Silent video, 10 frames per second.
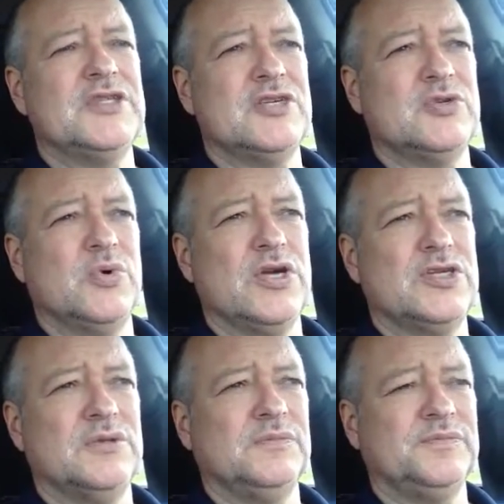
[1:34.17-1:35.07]

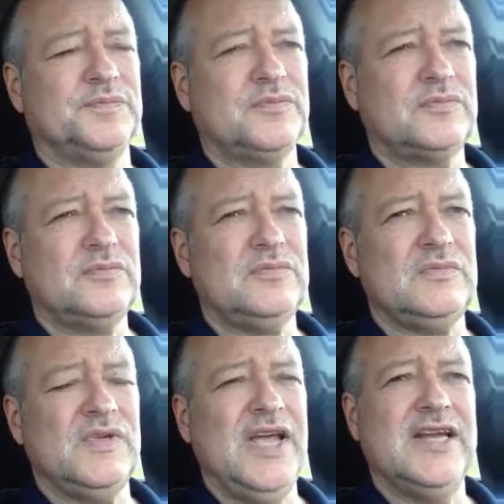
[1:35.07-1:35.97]
situation.
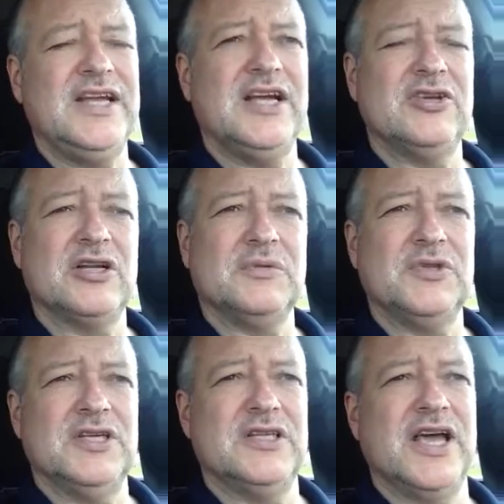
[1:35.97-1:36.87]
And again, I talked about
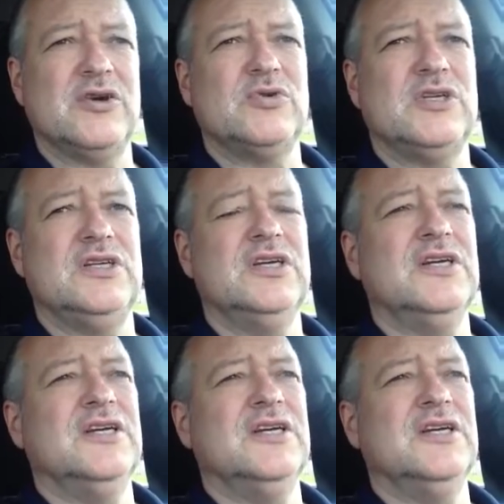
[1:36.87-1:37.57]
the integrity,